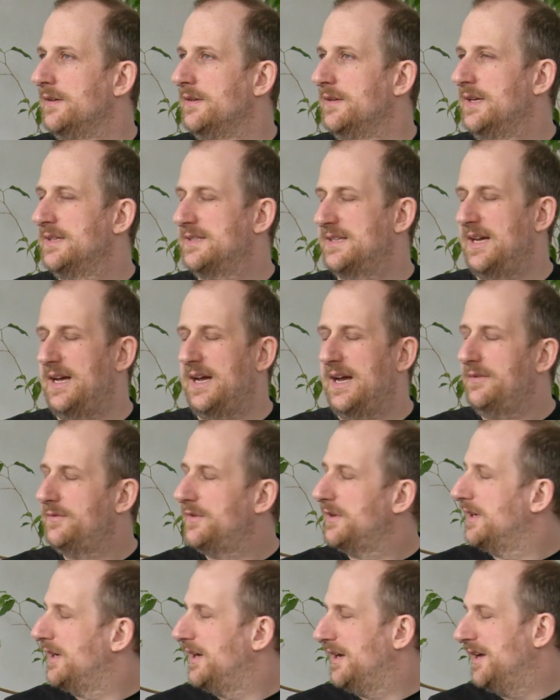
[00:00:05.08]
Yes, I have
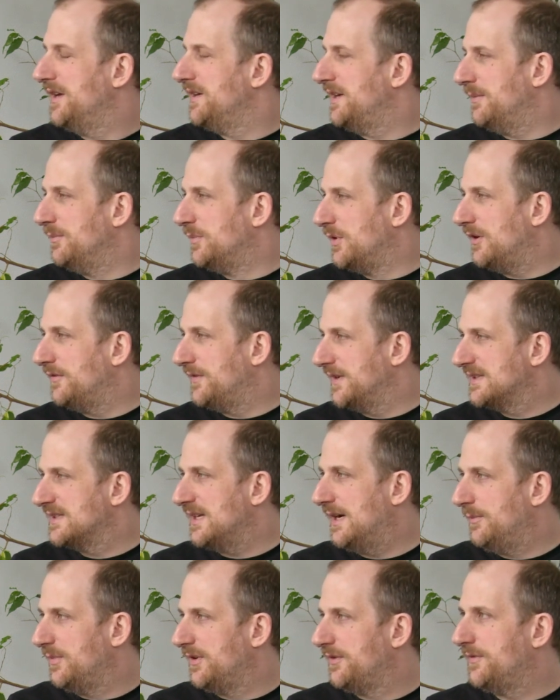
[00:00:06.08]
a number of
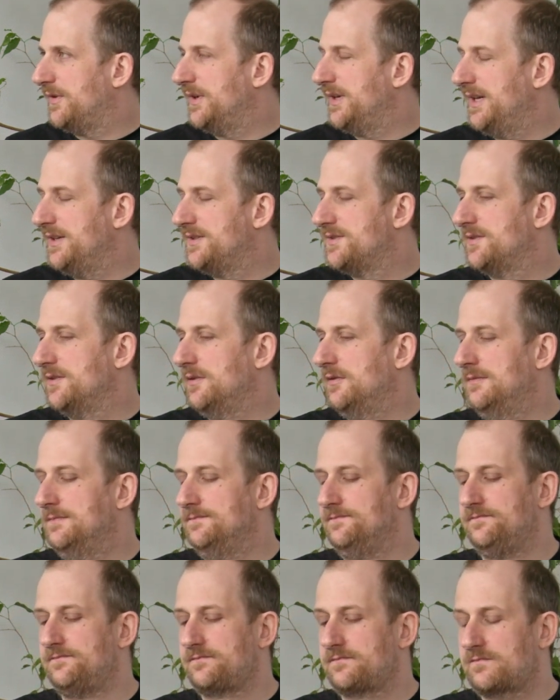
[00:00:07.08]
examples for that. So
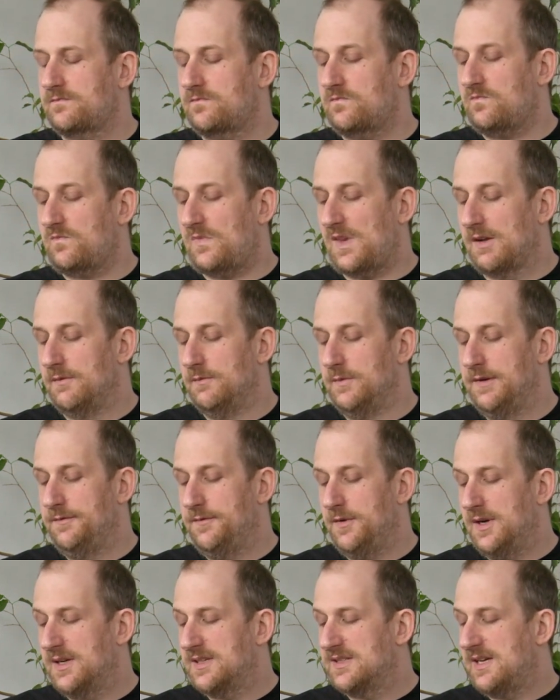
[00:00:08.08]
we,
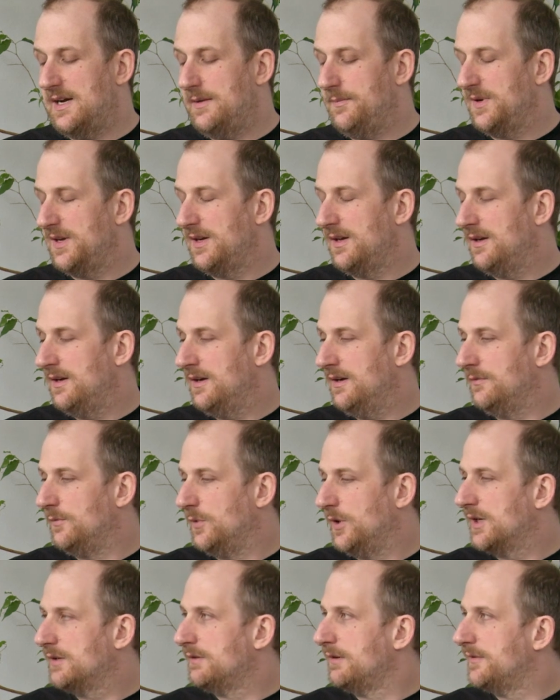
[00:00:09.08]
for example,
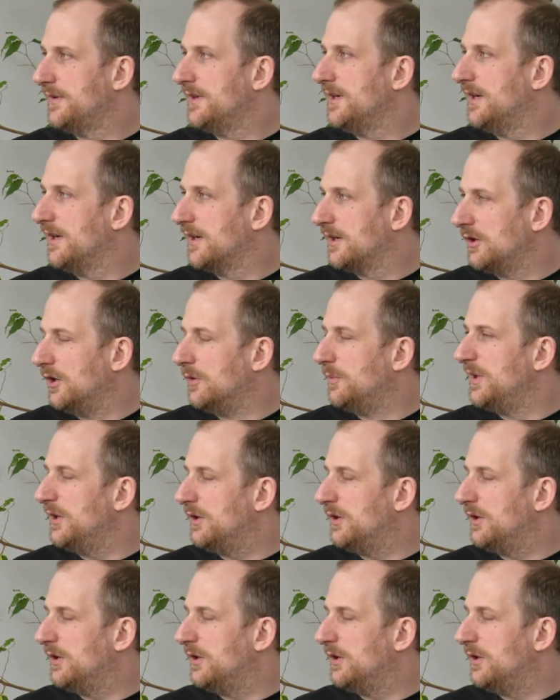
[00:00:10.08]
worked with a global